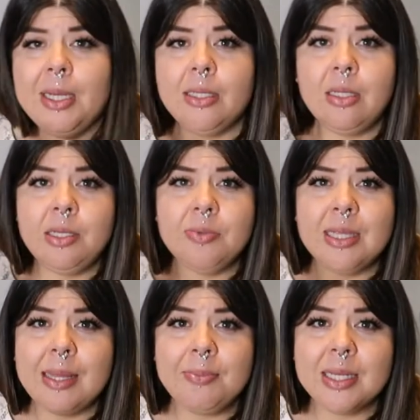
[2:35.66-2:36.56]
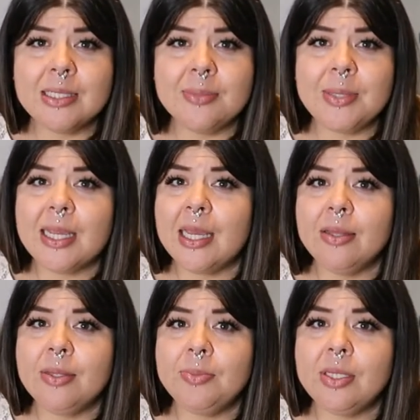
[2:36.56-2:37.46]
I the only one that picks up like
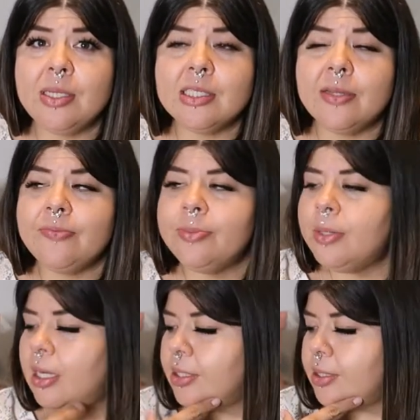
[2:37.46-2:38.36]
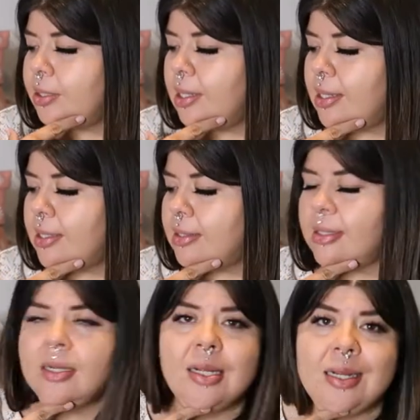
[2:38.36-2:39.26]
health and beauty stuff from Ross? You guys
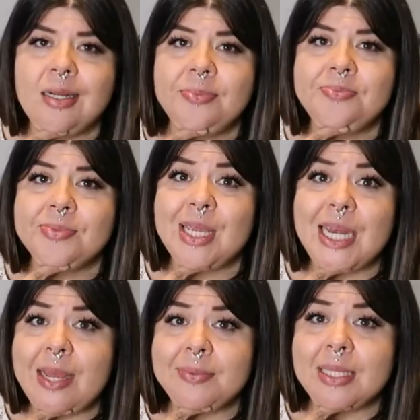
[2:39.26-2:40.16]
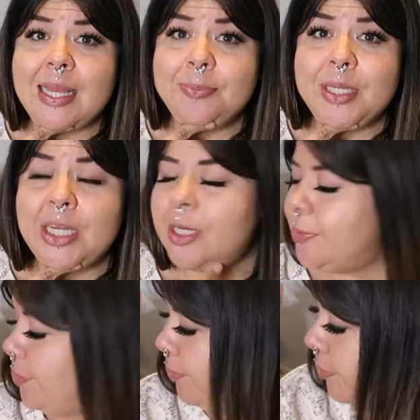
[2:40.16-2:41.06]
are gonna have to let me
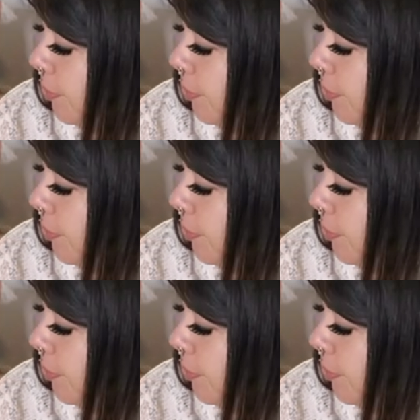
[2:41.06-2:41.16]
know.